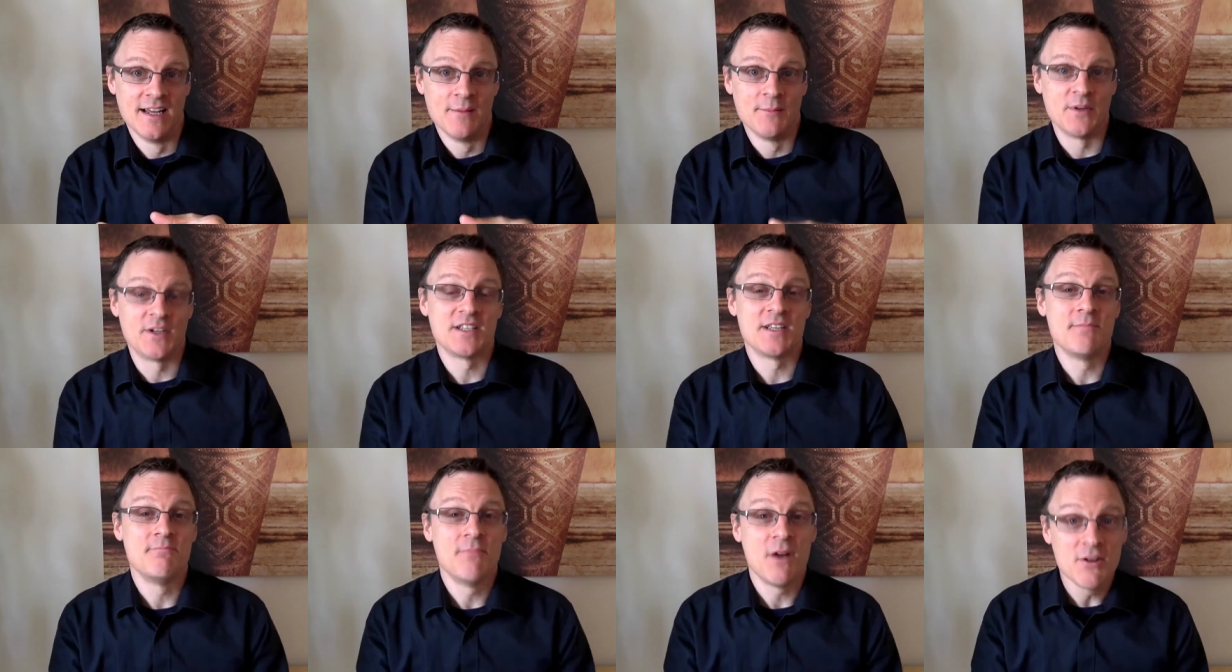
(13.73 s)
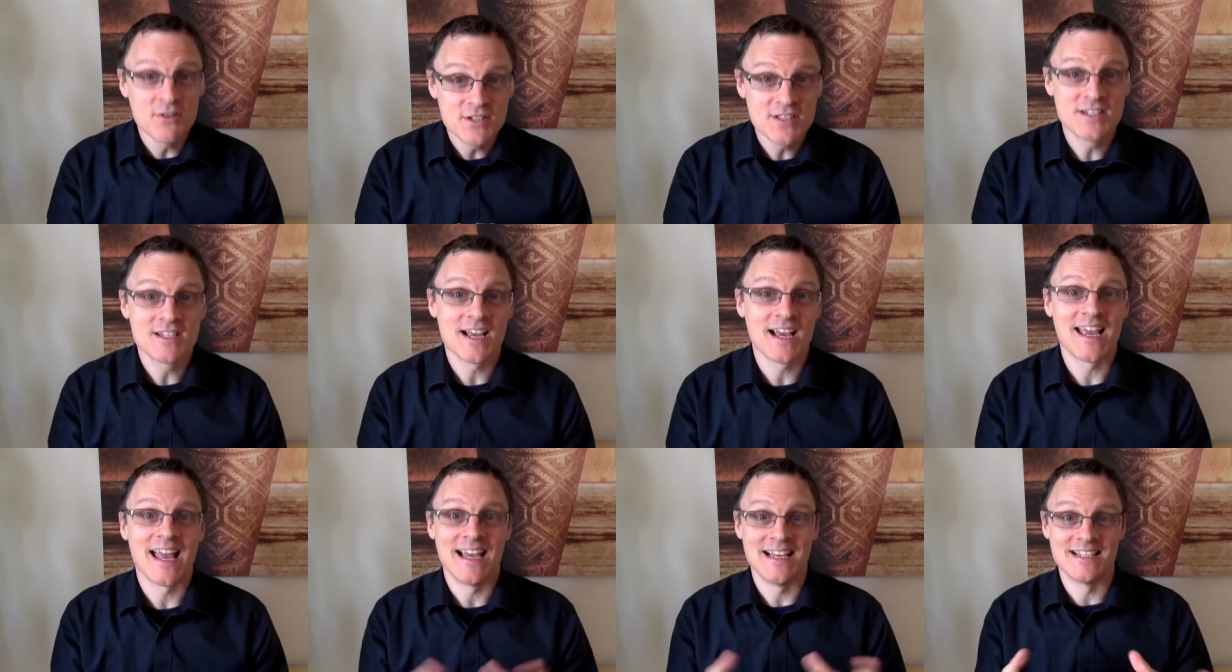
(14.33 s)
Because in
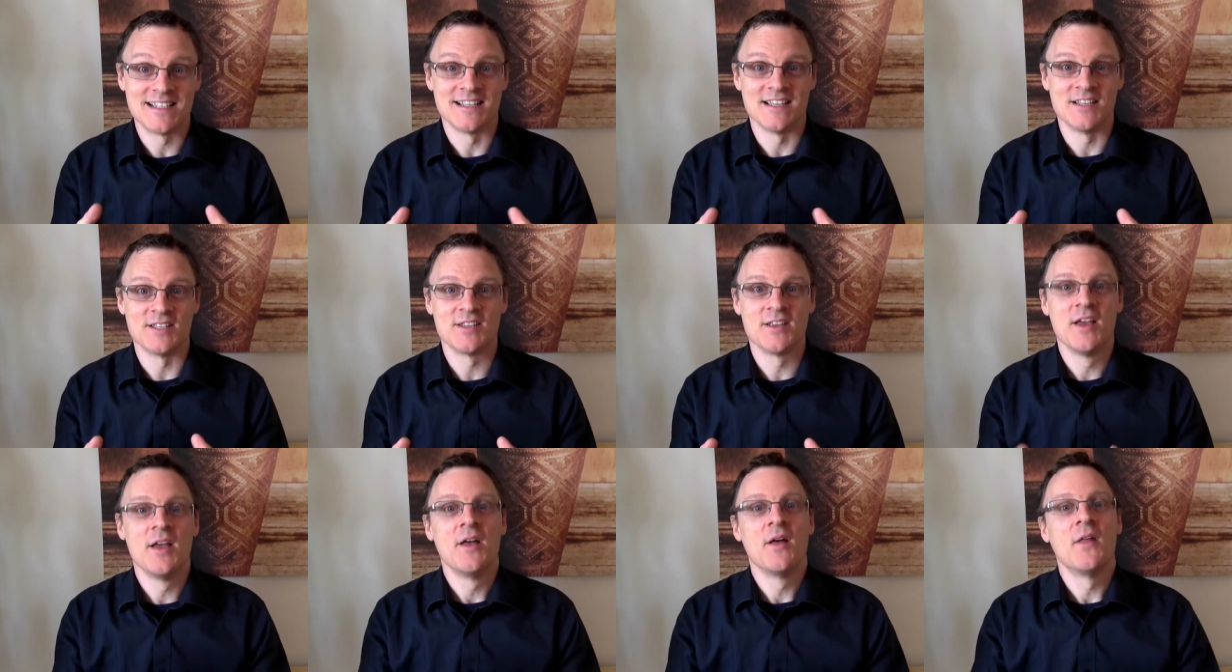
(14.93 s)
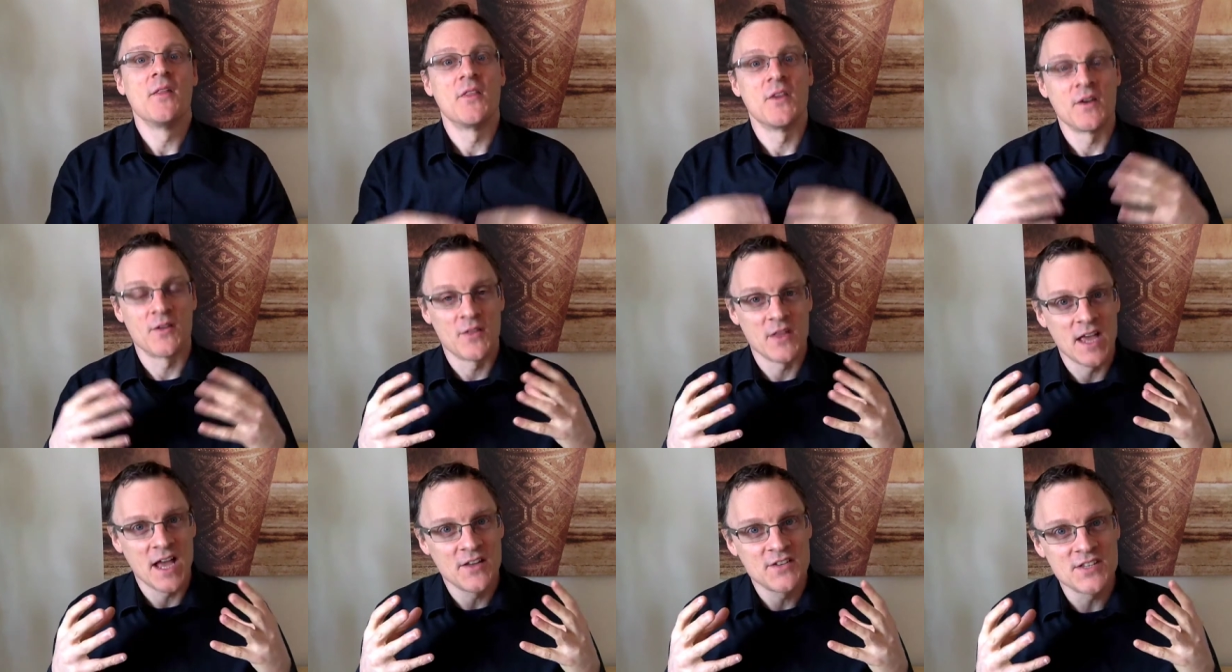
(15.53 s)
most cases,
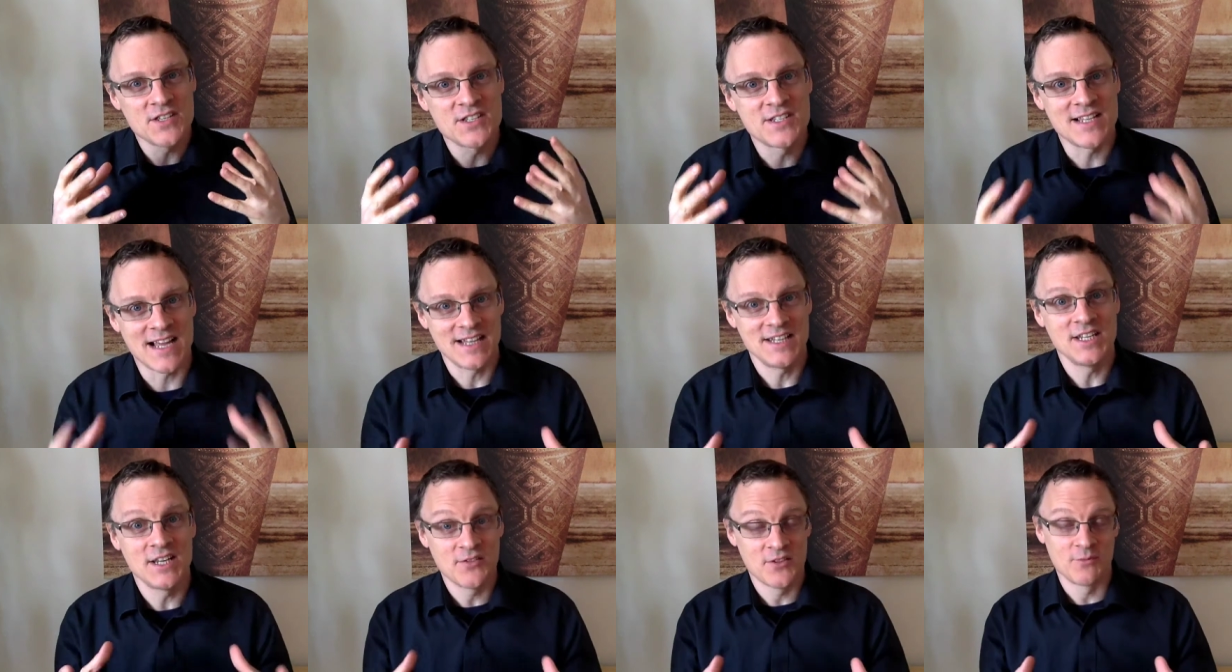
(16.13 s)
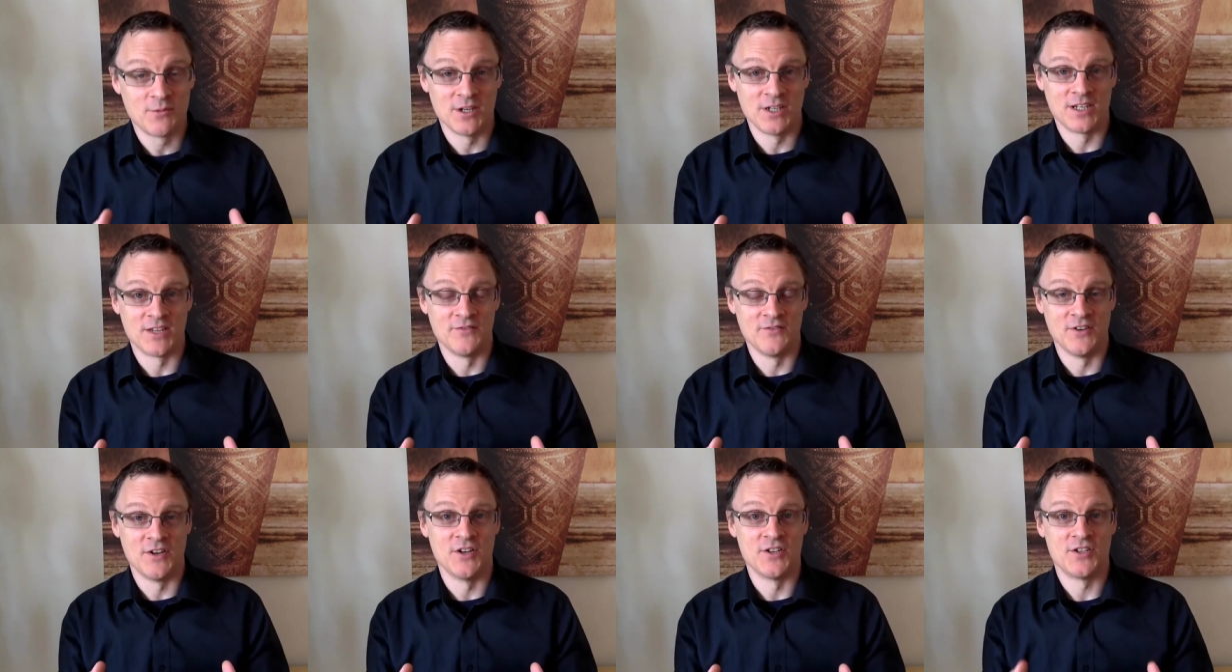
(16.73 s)
the understanding of the word
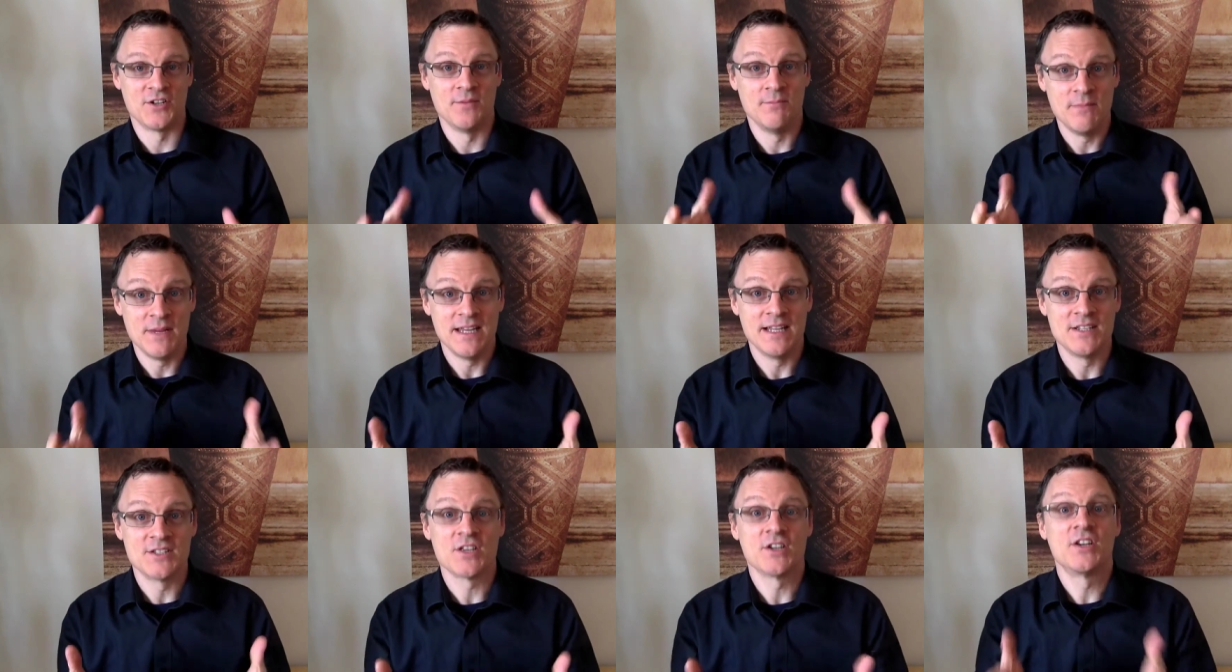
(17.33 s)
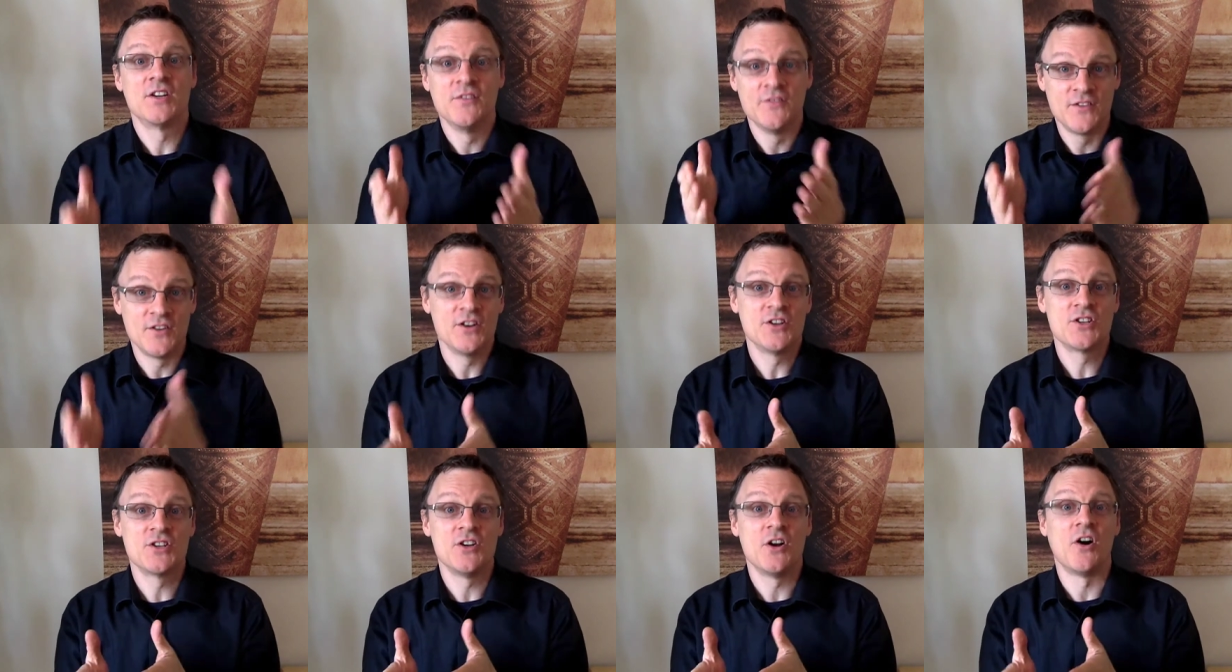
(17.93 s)
conversion means
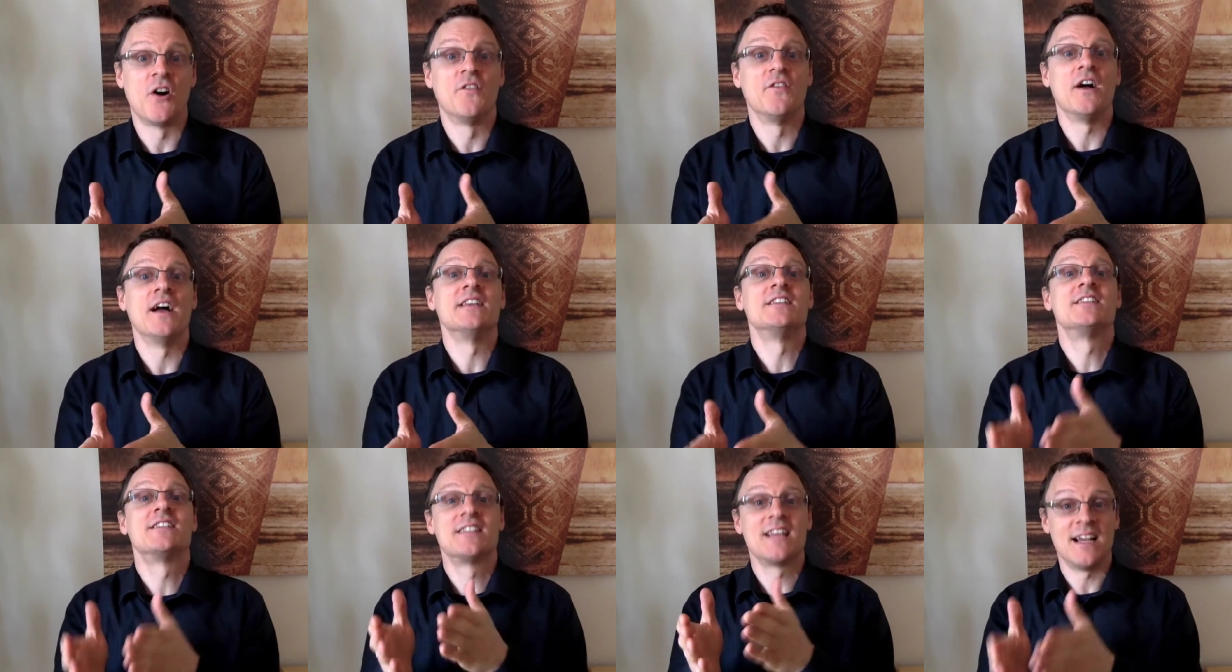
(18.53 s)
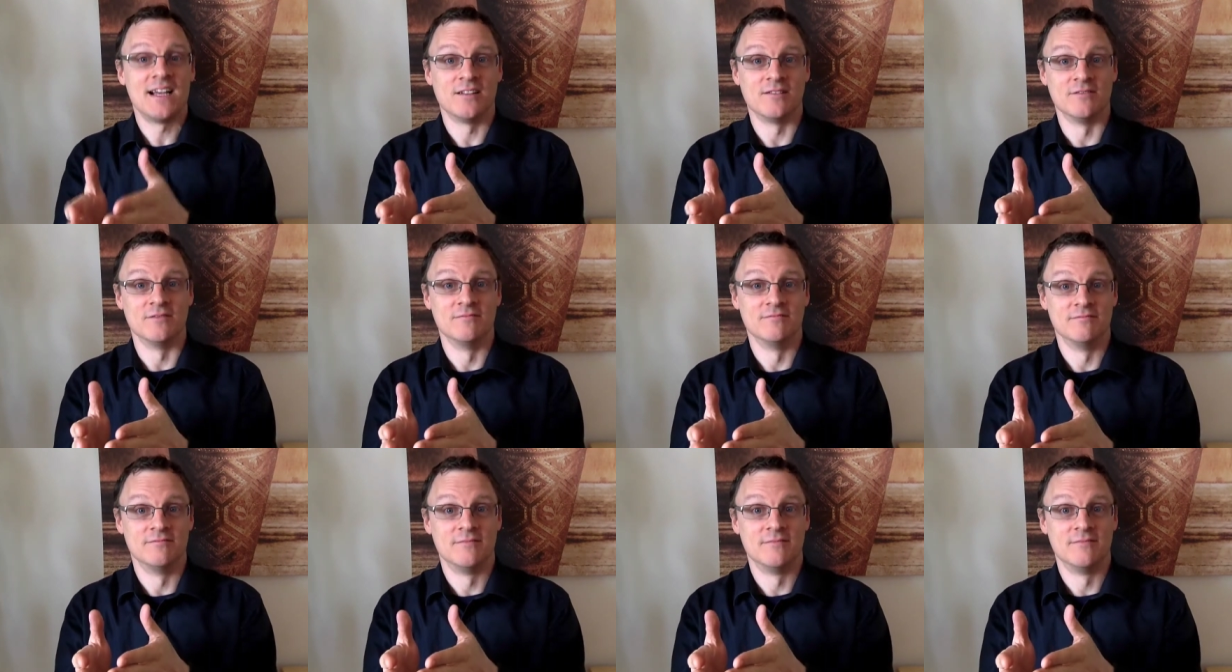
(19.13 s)
conversion of a sale.